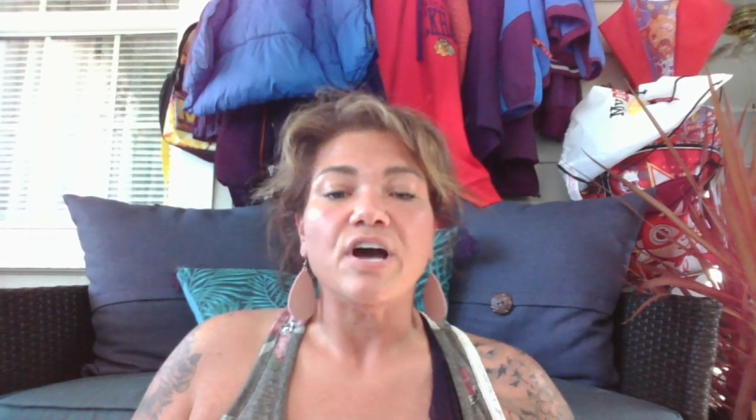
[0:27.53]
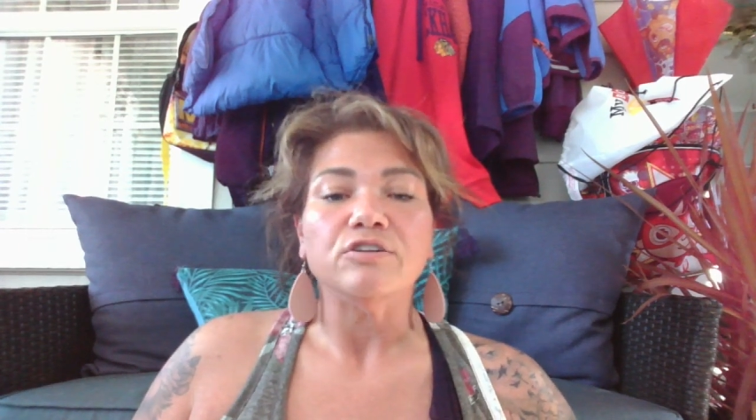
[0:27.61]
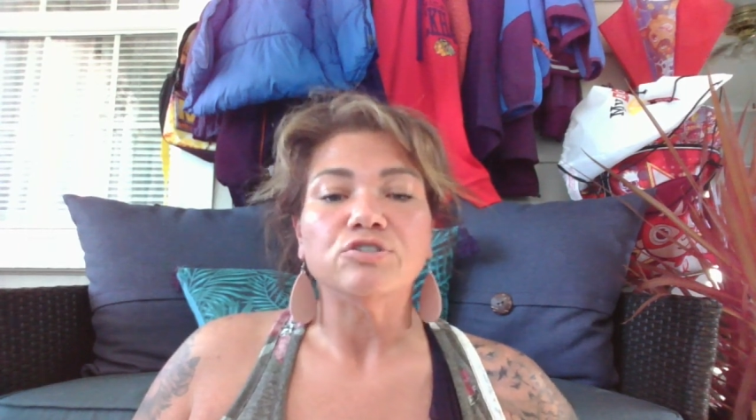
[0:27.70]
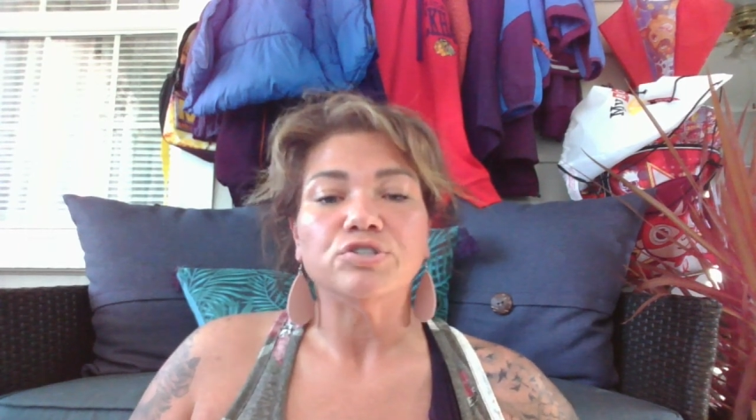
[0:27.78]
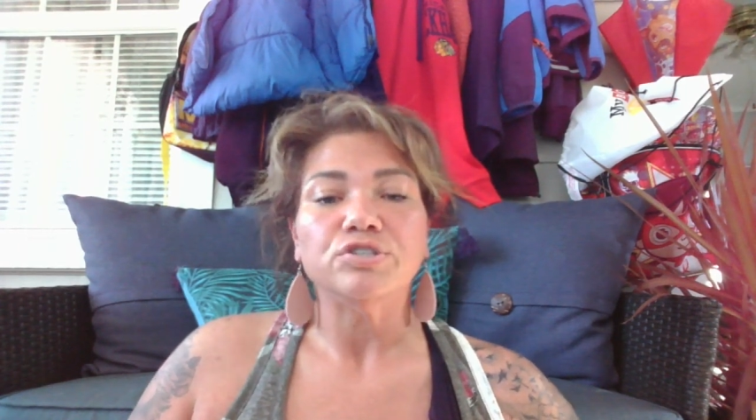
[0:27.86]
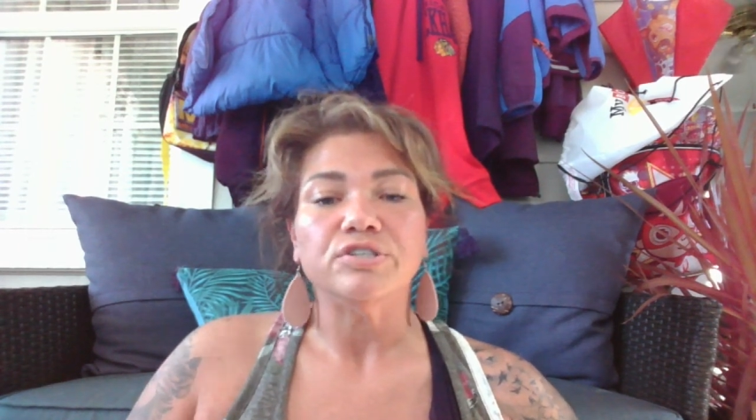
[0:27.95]

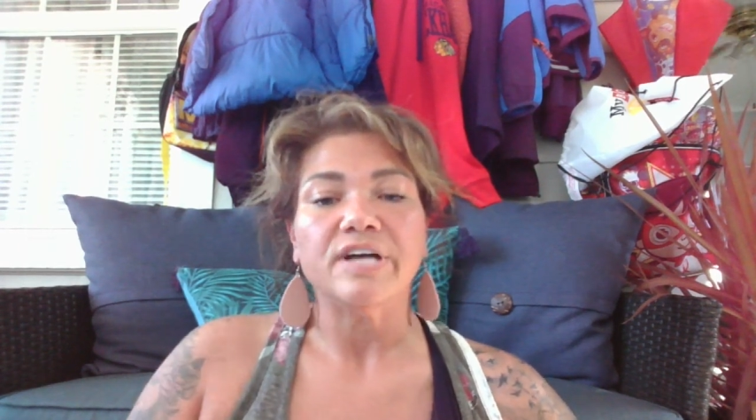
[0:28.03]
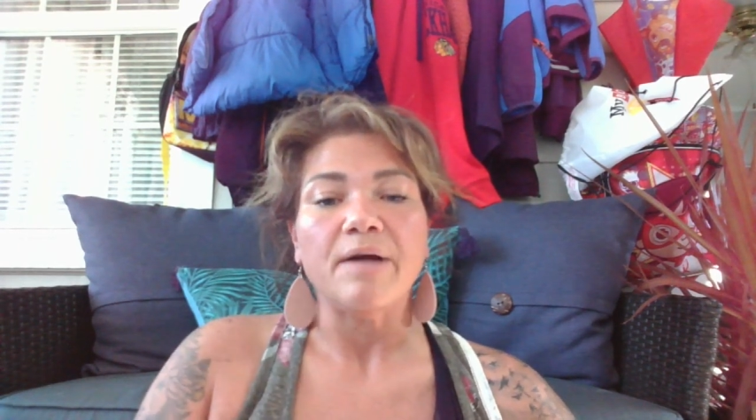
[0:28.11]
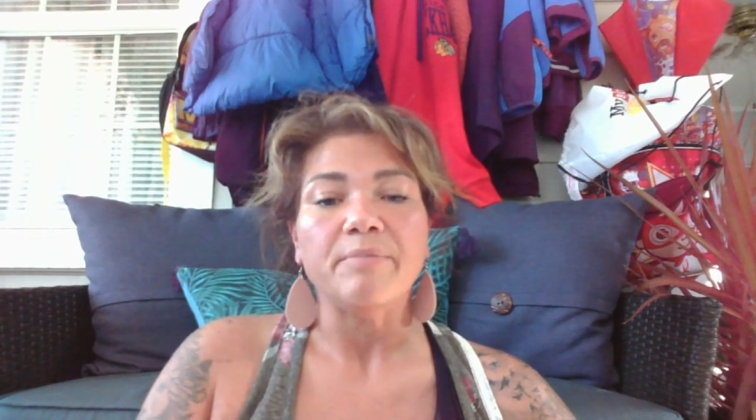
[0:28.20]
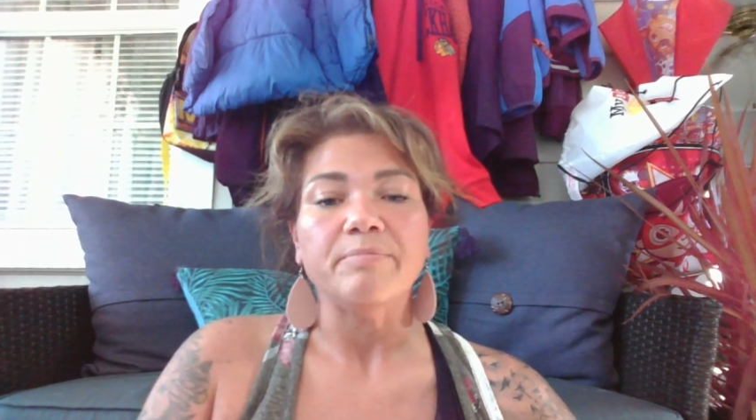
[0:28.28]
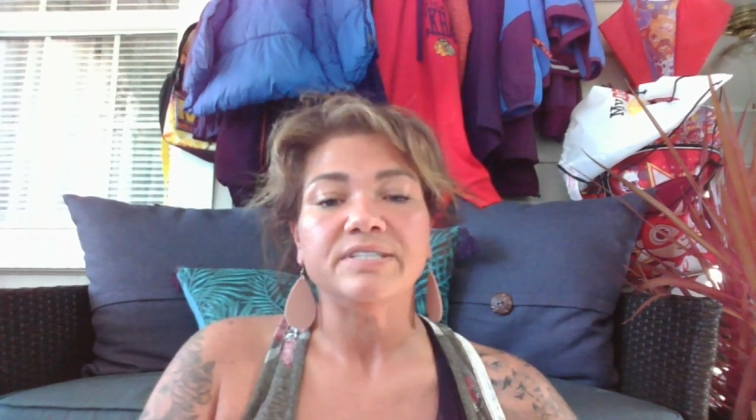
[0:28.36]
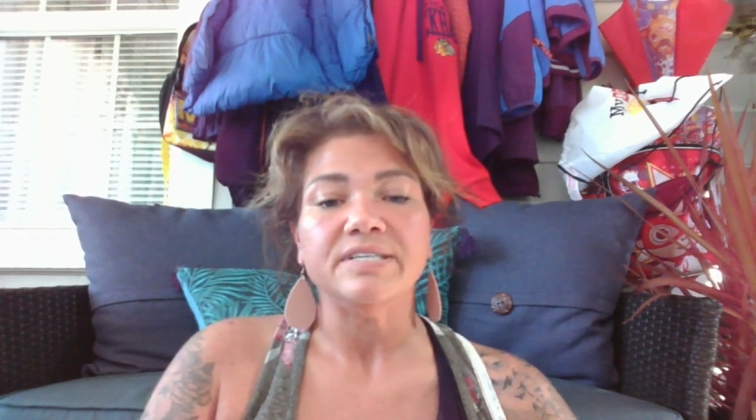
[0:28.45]
cultural
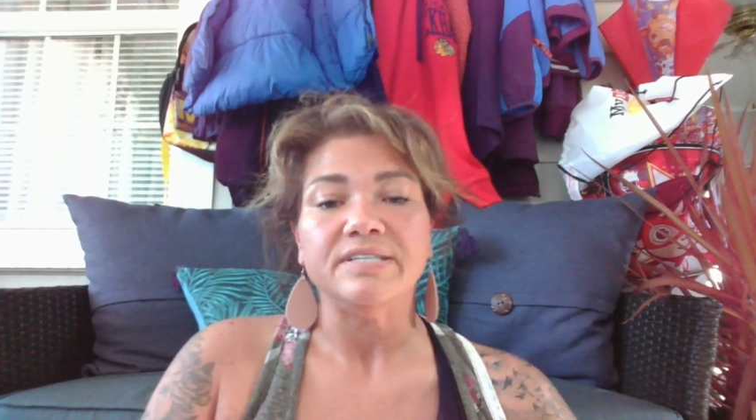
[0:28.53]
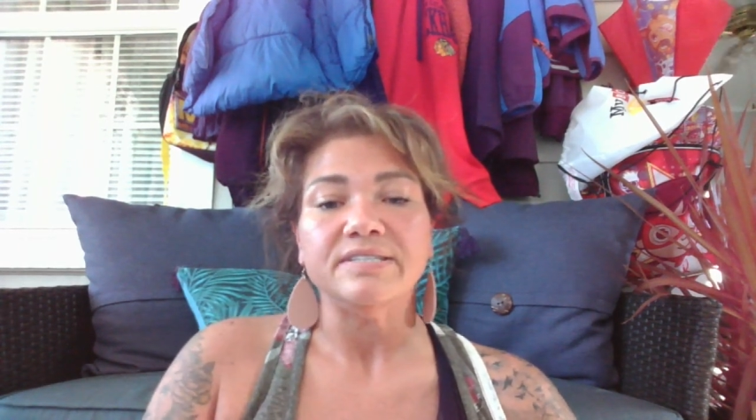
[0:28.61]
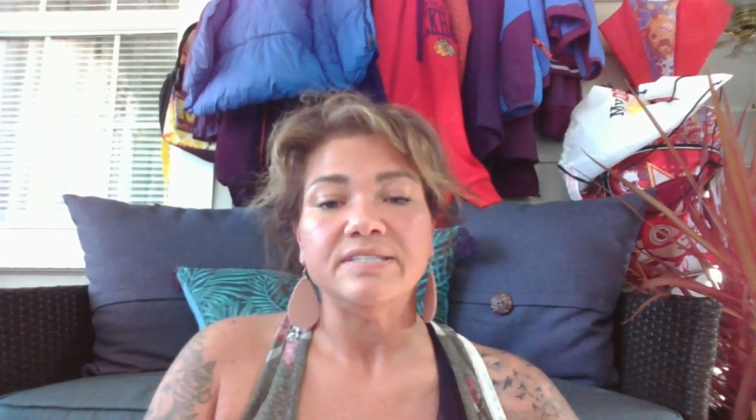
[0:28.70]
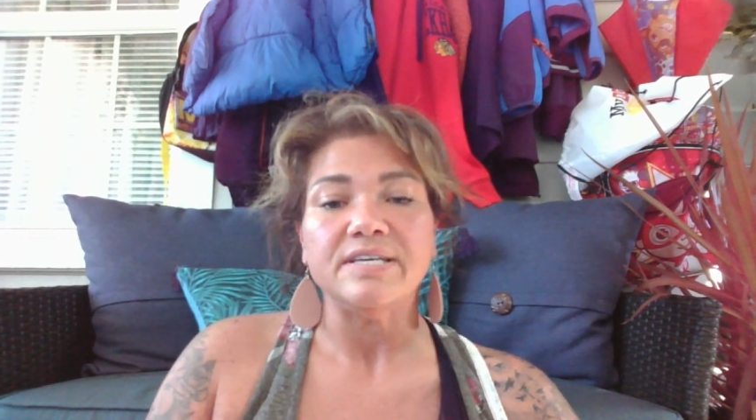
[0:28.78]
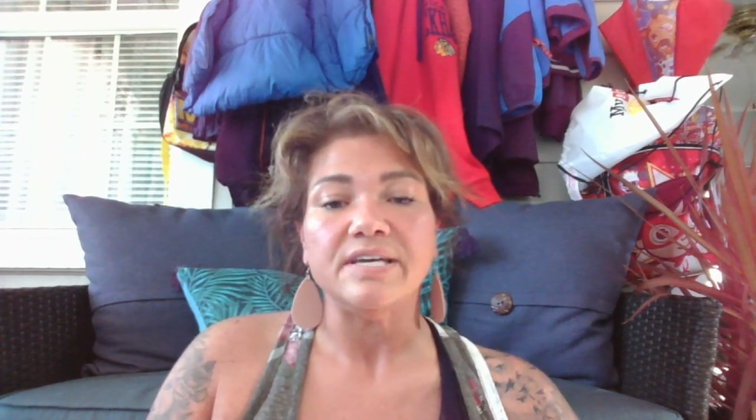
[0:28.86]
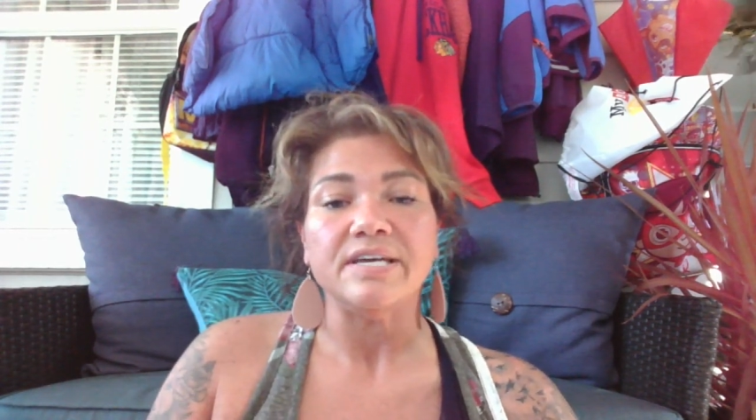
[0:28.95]

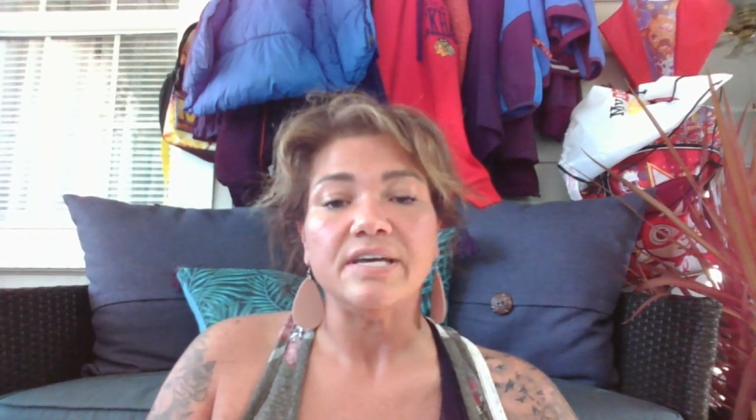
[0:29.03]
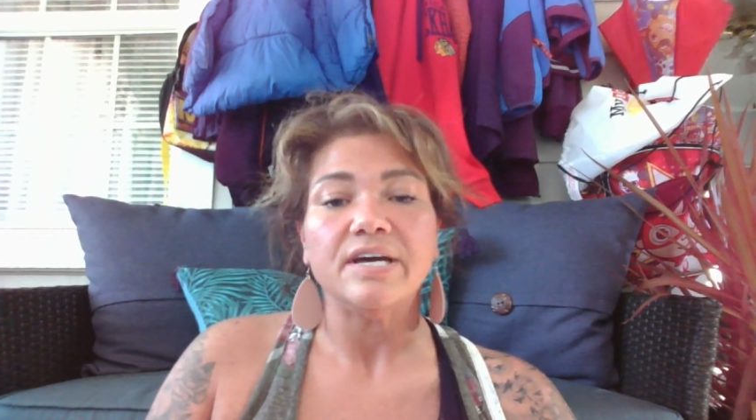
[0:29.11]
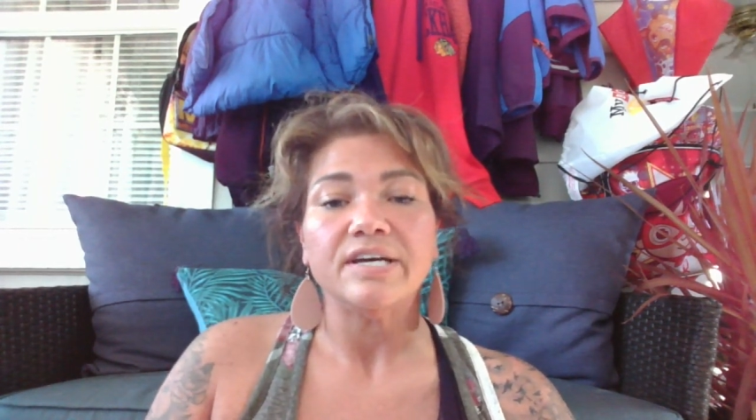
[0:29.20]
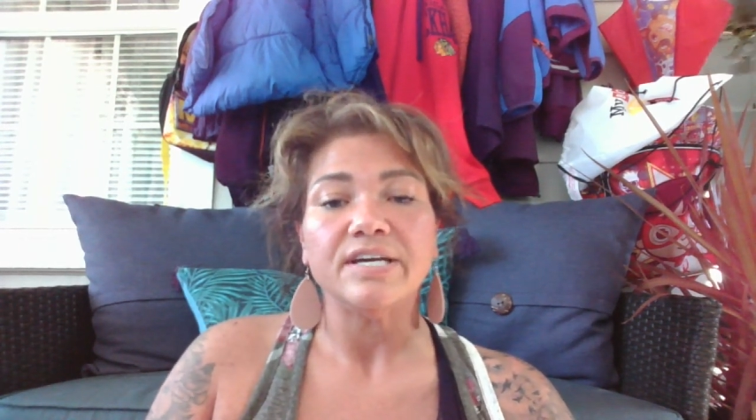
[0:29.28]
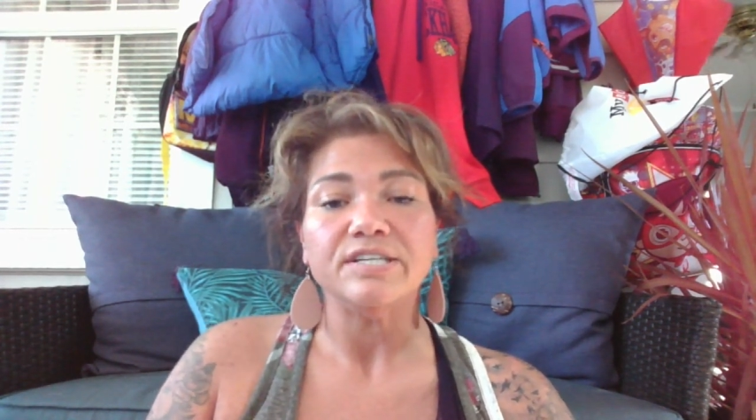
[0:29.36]
competency